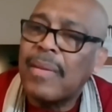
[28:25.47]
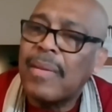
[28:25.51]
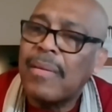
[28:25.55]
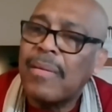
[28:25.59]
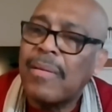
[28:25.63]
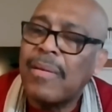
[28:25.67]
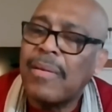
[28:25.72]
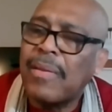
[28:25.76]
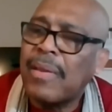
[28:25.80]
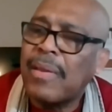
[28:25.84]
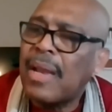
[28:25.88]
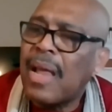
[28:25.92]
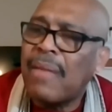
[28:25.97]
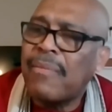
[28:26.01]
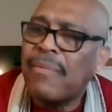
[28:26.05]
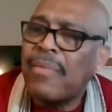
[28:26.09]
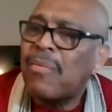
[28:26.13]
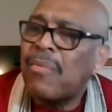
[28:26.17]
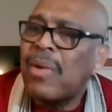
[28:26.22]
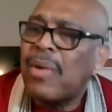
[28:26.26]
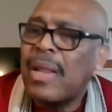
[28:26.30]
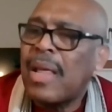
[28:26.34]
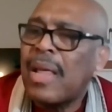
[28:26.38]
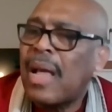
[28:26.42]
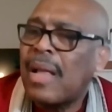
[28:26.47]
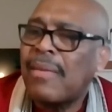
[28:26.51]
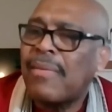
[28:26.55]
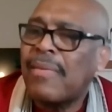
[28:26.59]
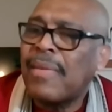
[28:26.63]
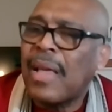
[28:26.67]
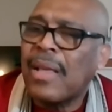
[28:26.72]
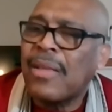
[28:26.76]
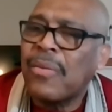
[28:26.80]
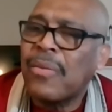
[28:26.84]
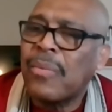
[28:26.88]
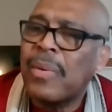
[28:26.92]
She said, I've already had
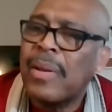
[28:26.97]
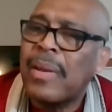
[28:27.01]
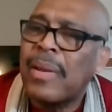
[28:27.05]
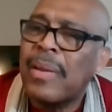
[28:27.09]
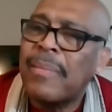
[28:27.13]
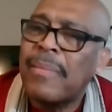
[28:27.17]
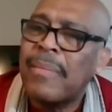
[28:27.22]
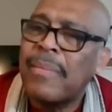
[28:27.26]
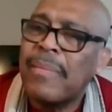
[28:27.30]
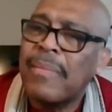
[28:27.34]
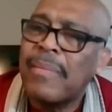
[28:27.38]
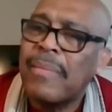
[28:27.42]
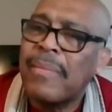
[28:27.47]
sex with him.